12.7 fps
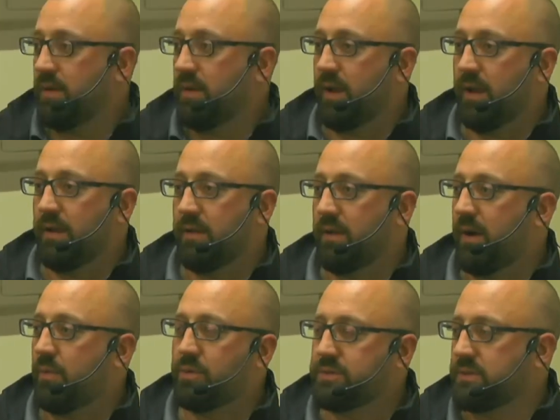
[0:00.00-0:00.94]

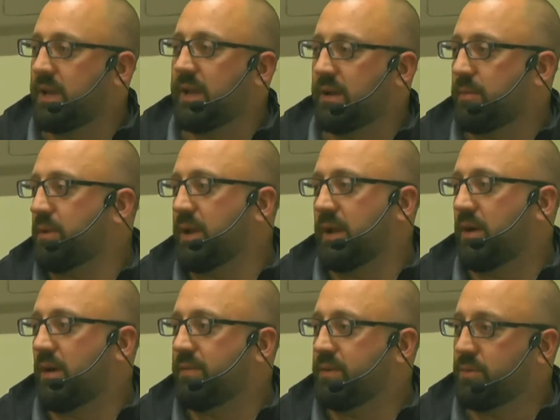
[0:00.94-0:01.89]
and I wasn't taking a
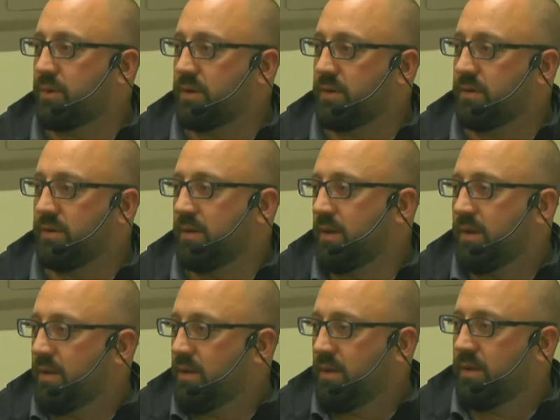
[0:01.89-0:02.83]
play off. It wasn't,
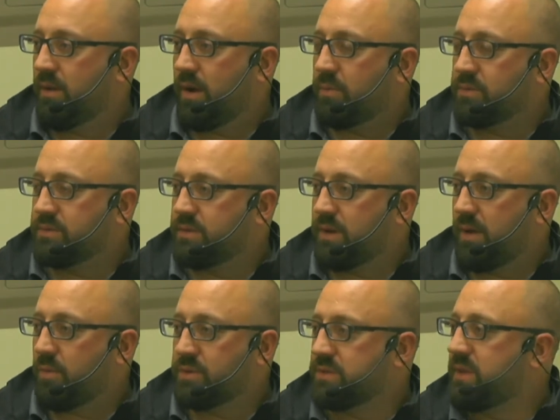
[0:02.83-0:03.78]
you know,
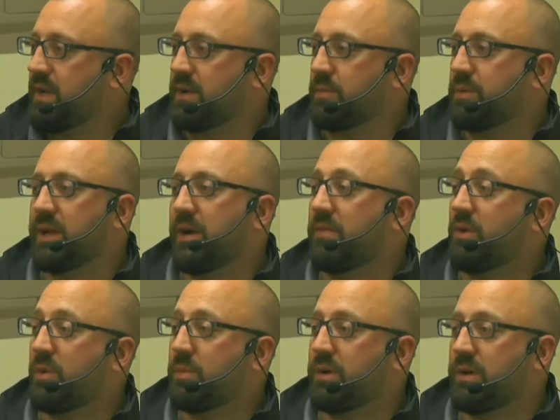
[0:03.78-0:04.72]
I wasn't taking a play
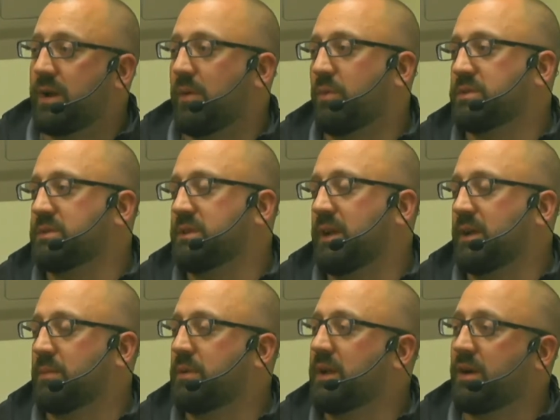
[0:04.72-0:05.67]
off on punt. I wasn't
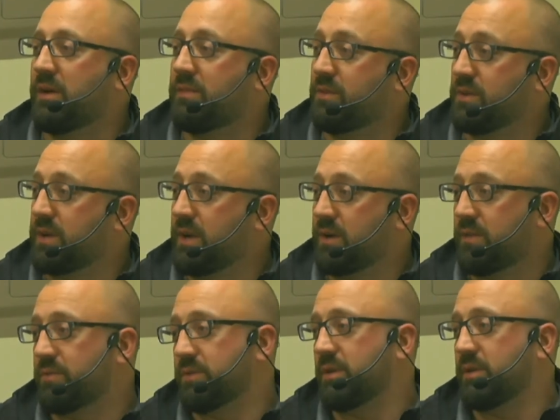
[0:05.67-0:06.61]
taking a play off on
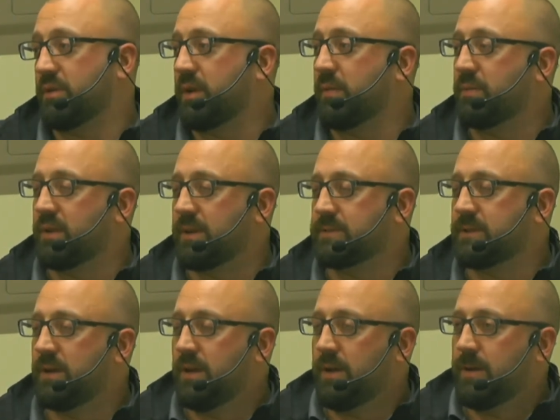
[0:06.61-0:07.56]
kickoff return type
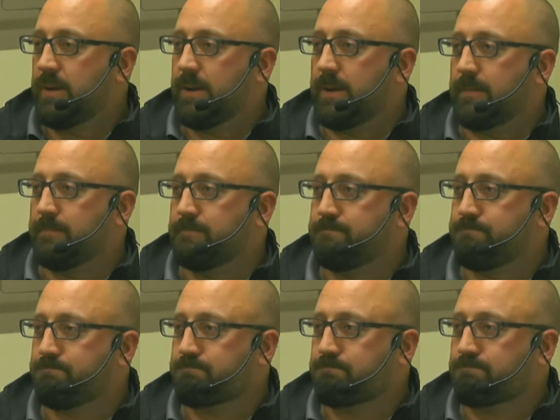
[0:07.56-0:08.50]
things. You
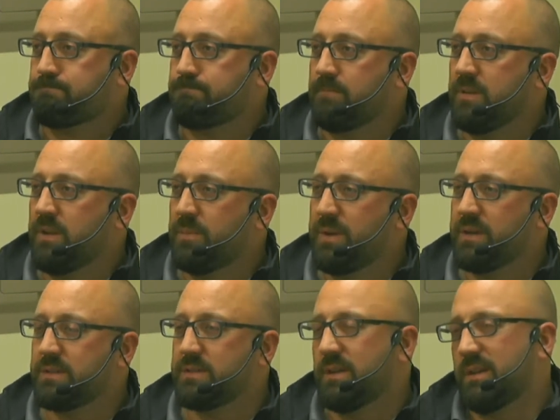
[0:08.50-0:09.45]

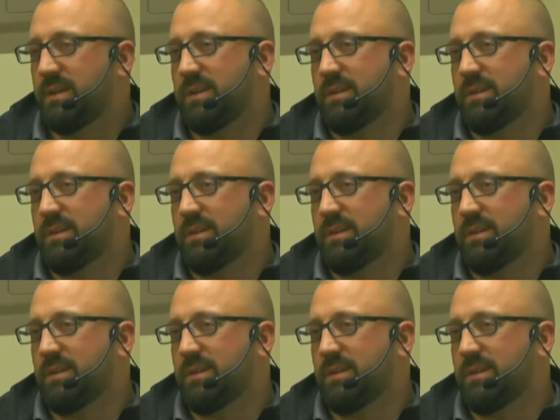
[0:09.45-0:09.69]
know, because